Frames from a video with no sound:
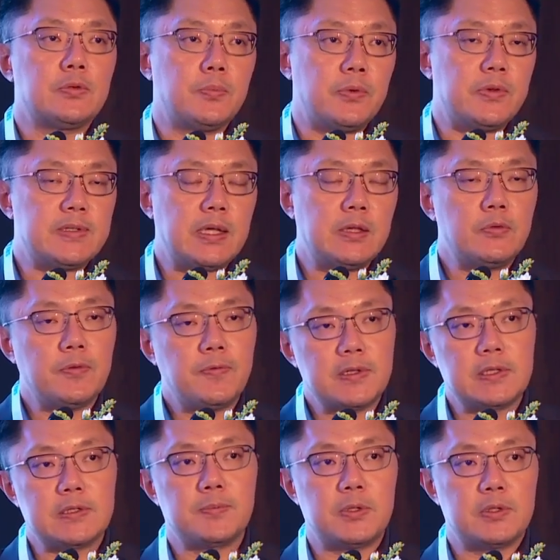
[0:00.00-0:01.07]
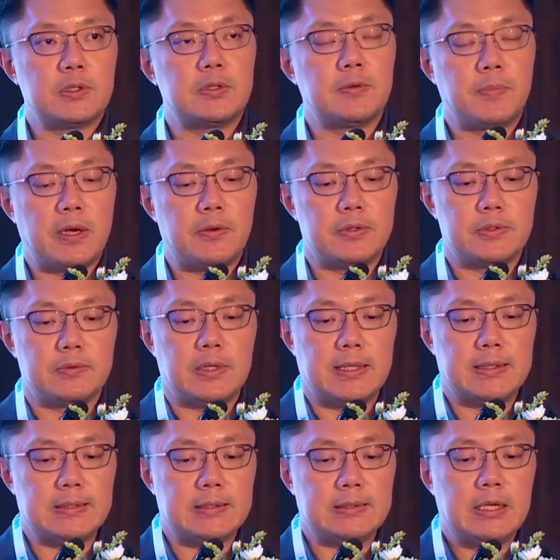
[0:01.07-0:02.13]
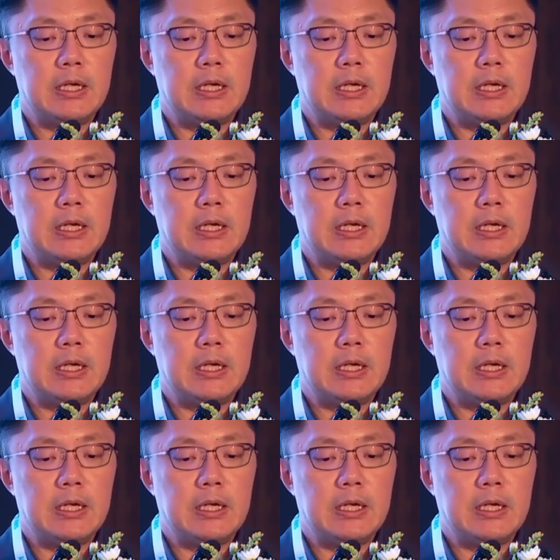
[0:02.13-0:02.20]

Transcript: presents with a suspicion of peritonitis,